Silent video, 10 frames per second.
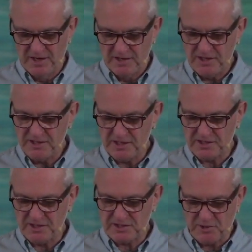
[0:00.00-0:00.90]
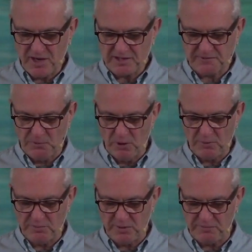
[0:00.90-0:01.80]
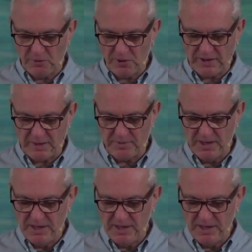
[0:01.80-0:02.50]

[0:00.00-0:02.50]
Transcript: Jesus is transformed before them.